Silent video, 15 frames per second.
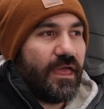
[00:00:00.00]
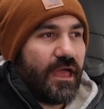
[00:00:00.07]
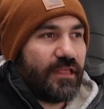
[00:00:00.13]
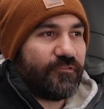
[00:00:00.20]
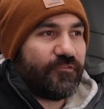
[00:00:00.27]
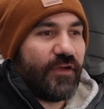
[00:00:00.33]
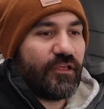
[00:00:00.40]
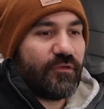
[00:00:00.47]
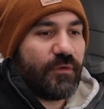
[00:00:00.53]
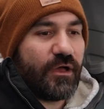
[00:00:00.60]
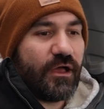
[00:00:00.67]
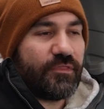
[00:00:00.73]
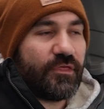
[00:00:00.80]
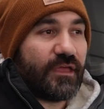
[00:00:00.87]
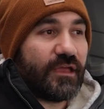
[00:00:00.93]
And the final
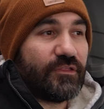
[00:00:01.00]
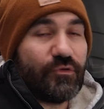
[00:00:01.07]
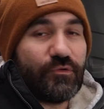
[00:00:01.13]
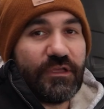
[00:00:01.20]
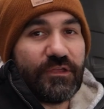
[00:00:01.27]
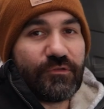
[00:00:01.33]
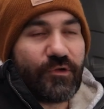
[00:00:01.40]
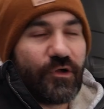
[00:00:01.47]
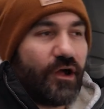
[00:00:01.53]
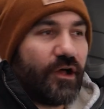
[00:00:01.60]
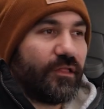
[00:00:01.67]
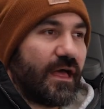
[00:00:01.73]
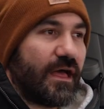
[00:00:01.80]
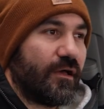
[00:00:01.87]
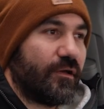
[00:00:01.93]
mod that I do need to
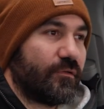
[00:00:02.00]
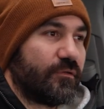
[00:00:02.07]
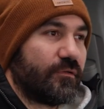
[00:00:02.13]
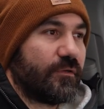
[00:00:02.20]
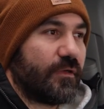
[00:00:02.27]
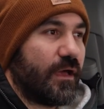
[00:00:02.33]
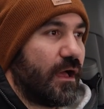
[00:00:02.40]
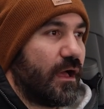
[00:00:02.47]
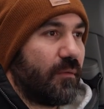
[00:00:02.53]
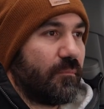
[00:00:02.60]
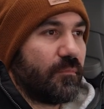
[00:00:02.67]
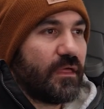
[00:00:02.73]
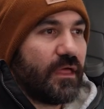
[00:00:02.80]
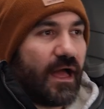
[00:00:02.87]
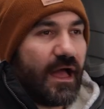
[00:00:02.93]
call out,
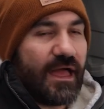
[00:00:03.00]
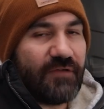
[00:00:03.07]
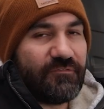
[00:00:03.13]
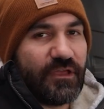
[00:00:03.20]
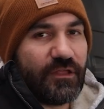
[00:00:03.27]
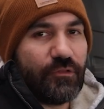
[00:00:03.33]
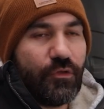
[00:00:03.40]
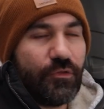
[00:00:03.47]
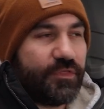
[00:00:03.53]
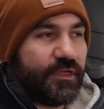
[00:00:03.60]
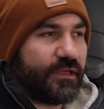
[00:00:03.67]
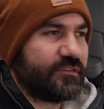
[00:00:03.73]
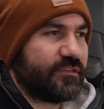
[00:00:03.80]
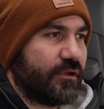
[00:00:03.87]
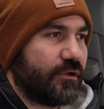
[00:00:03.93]
I have done little
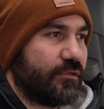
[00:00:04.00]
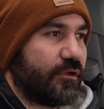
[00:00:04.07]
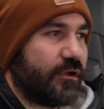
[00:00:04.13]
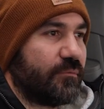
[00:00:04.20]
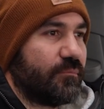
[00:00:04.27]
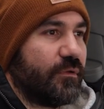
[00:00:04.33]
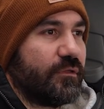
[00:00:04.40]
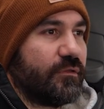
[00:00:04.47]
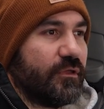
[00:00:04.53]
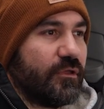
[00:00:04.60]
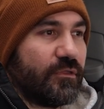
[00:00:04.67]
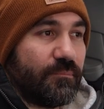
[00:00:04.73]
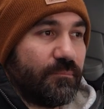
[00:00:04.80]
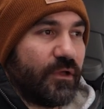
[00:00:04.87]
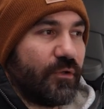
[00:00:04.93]
things here and there, but
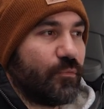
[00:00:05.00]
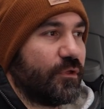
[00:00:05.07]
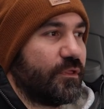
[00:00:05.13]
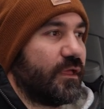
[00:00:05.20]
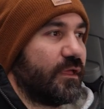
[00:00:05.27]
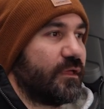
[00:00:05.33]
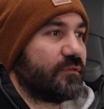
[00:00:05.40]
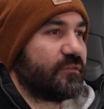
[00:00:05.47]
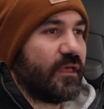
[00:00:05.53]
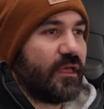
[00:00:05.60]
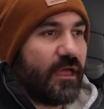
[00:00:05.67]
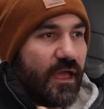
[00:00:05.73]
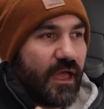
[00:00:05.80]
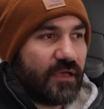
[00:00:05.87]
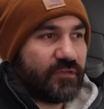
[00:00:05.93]
the big one is,
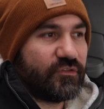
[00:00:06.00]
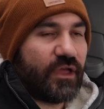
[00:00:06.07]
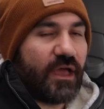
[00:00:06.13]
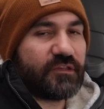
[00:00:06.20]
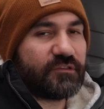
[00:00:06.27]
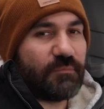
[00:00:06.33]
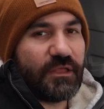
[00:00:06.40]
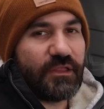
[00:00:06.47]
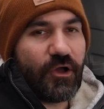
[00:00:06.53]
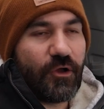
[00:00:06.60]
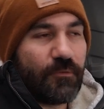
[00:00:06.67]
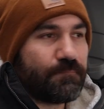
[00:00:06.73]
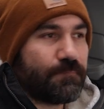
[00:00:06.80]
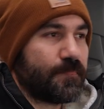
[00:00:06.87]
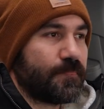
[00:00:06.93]
as you guys may
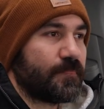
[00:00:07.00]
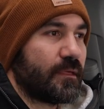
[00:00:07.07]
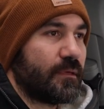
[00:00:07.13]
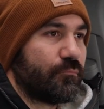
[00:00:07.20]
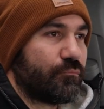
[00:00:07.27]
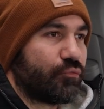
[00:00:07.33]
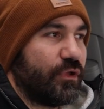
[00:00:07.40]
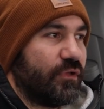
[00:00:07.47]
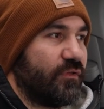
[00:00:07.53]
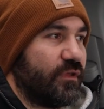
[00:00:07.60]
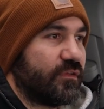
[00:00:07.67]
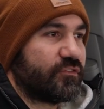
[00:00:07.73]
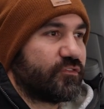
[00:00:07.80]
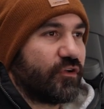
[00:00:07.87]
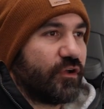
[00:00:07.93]
know,
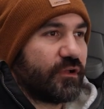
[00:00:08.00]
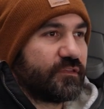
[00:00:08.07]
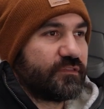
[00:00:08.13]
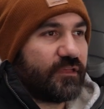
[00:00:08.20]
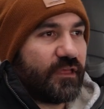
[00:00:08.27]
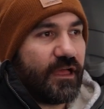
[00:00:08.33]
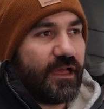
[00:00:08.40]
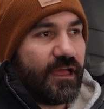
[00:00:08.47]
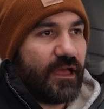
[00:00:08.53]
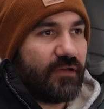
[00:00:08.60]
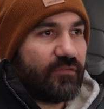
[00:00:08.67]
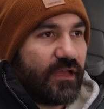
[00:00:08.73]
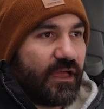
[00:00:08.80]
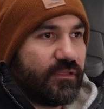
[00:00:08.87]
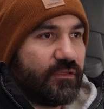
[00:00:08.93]
previous trucks I
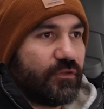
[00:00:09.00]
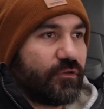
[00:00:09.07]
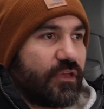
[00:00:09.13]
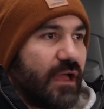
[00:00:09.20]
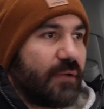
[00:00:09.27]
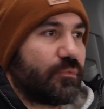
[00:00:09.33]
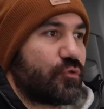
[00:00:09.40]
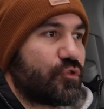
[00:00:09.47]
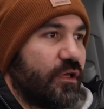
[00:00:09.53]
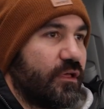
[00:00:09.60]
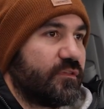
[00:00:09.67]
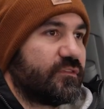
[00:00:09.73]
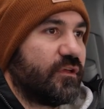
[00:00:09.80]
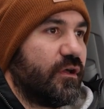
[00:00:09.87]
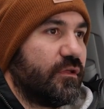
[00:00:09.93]
have had camper
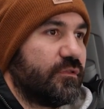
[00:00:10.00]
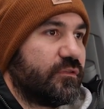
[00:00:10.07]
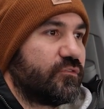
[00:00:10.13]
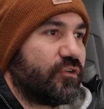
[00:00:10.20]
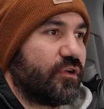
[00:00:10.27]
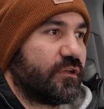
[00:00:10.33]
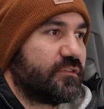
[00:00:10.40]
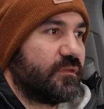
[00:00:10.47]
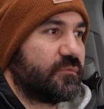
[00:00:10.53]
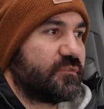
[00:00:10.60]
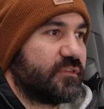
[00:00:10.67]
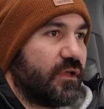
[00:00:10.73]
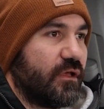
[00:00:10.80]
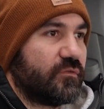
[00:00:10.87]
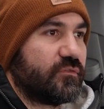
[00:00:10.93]
shells on the trucks
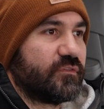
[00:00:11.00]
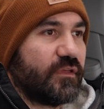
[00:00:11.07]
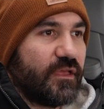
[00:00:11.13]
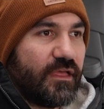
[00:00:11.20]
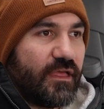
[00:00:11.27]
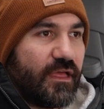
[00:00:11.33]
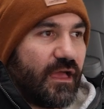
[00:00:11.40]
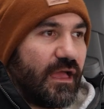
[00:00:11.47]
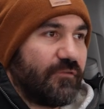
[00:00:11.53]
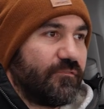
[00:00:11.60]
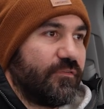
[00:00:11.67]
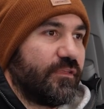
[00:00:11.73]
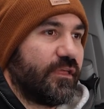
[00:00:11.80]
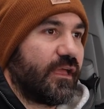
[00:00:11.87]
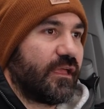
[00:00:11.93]
themselves. I
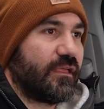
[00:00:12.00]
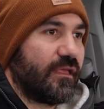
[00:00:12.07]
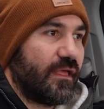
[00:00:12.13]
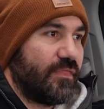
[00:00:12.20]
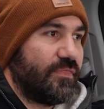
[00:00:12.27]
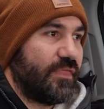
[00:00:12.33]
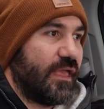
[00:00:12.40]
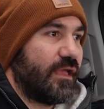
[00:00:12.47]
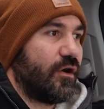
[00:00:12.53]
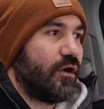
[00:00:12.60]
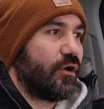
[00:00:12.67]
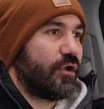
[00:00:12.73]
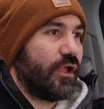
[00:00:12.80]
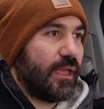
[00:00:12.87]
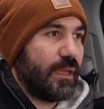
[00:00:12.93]
feel like they
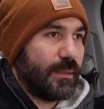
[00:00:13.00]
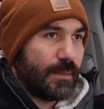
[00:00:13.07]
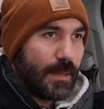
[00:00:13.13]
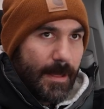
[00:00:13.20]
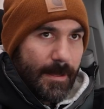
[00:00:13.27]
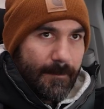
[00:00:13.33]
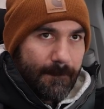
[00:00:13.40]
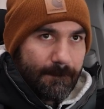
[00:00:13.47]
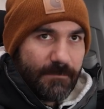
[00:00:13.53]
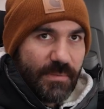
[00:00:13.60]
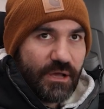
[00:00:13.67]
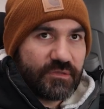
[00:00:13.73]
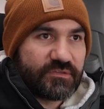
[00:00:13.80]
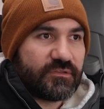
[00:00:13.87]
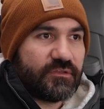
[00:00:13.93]
are a
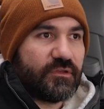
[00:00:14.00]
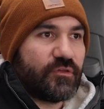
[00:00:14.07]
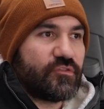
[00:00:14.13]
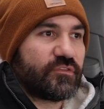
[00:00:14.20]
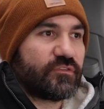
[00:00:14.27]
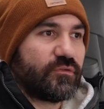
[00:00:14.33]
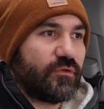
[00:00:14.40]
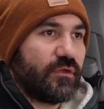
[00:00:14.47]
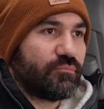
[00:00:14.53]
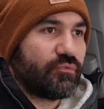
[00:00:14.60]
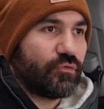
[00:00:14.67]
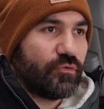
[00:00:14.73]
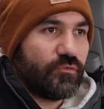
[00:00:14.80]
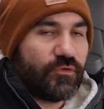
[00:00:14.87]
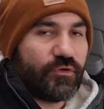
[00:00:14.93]
must, just to
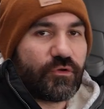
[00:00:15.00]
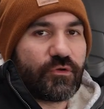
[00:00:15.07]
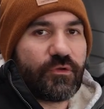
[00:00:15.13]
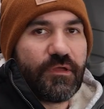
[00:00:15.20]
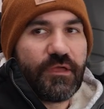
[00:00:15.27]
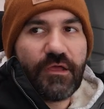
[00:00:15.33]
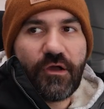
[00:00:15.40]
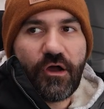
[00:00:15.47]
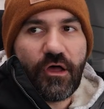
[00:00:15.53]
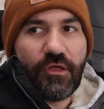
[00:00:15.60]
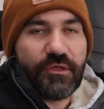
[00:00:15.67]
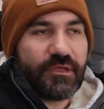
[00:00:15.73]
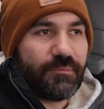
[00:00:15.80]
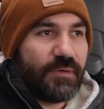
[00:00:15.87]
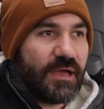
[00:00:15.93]
improve your
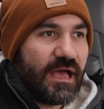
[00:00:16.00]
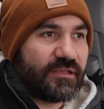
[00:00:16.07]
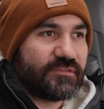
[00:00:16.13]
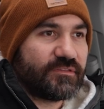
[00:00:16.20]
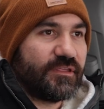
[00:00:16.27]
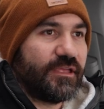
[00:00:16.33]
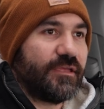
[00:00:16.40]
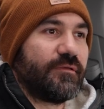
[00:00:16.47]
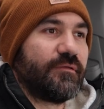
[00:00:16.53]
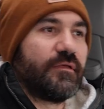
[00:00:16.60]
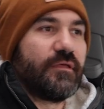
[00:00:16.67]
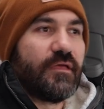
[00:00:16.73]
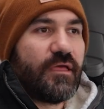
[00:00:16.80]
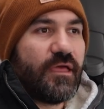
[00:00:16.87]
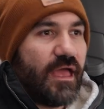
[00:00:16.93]
hauling capacity,
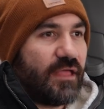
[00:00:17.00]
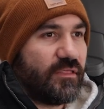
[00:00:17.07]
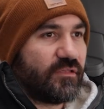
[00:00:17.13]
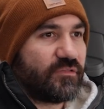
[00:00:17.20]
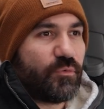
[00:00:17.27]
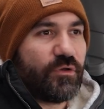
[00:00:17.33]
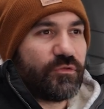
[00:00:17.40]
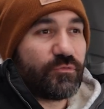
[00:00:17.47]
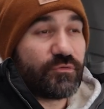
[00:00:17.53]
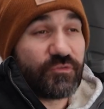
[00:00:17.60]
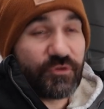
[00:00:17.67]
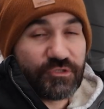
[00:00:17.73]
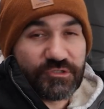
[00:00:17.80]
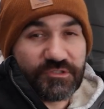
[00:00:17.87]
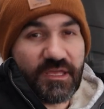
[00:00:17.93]
and that's one of the
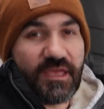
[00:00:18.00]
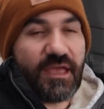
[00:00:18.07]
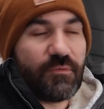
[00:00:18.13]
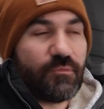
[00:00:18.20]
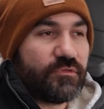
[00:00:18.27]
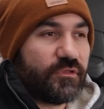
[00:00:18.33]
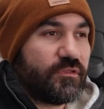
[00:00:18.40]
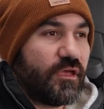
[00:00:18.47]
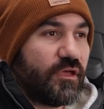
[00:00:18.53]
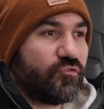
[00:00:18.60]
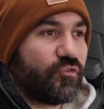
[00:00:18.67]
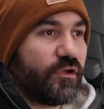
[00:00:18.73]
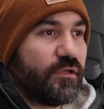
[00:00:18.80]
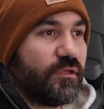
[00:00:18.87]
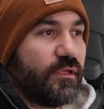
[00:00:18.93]
restrictions I have with the
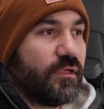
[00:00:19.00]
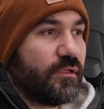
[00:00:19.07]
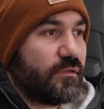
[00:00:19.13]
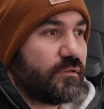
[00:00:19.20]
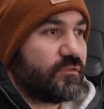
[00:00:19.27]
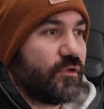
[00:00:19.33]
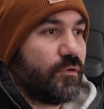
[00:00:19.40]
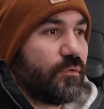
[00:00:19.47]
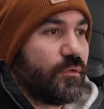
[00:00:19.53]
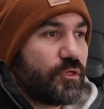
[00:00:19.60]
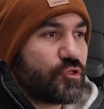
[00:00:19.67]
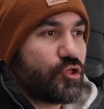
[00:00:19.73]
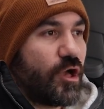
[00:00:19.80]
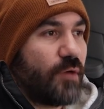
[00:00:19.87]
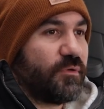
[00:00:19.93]
Tundra. So
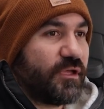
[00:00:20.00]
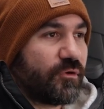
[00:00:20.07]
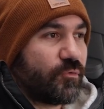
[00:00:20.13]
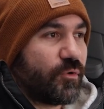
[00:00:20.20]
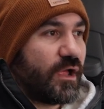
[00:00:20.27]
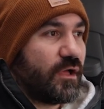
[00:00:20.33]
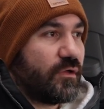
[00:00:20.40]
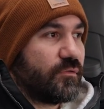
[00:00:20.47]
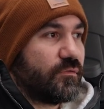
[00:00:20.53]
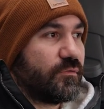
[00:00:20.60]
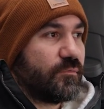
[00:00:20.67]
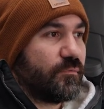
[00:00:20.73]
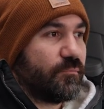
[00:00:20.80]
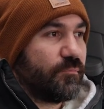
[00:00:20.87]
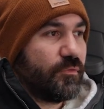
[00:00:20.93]
shopping around,
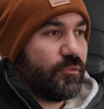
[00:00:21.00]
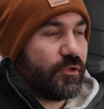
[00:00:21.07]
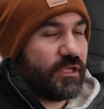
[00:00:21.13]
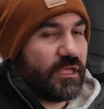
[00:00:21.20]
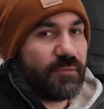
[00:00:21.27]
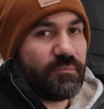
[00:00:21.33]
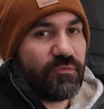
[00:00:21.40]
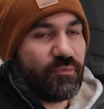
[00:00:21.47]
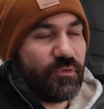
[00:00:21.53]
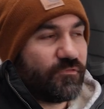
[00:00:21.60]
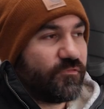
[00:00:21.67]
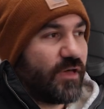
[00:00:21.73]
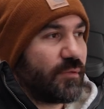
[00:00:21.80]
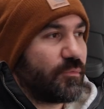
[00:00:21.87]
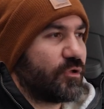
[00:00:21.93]
looking at between
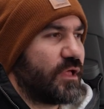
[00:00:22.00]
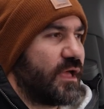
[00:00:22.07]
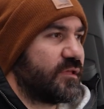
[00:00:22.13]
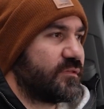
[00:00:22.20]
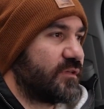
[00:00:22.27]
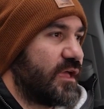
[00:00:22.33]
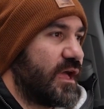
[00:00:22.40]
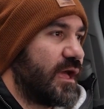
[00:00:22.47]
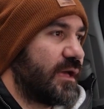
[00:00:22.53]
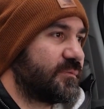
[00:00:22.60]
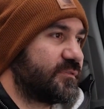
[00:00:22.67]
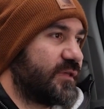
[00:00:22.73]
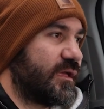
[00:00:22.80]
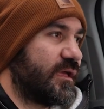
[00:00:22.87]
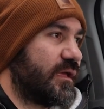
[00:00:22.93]
fiberglass
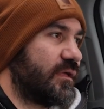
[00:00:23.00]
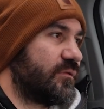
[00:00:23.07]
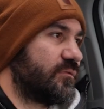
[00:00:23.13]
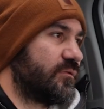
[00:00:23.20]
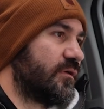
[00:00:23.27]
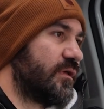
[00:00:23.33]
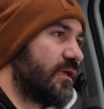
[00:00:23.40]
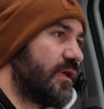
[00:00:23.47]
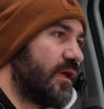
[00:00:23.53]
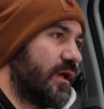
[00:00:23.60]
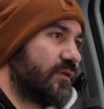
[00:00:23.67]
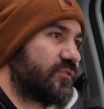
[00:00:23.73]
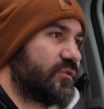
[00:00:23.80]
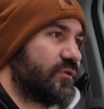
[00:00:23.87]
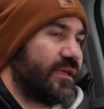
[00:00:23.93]
caps and
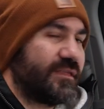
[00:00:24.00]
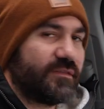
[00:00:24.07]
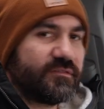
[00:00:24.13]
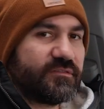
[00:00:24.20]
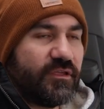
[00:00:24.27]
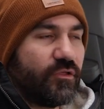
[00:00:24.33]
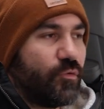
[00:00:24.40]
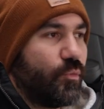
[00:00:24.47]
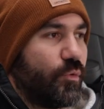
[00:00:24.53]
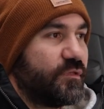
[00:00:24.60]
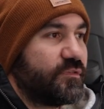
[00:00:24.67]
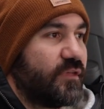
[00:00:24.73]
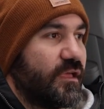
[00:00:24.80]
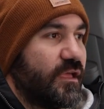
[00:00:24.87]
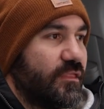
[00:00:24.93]
also like the steel
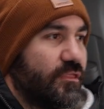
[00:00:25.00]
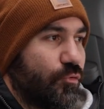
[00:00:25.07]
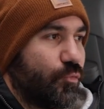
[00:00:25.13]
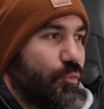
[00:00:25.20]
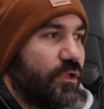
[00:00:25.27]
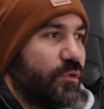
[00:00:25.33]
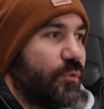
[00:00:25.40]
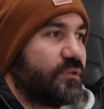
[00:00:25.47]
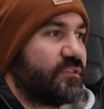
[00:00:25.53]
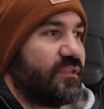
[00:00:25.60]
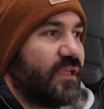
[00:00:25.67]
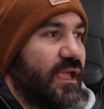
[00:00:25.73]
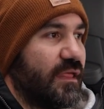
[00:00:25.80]
ones, there really wasn't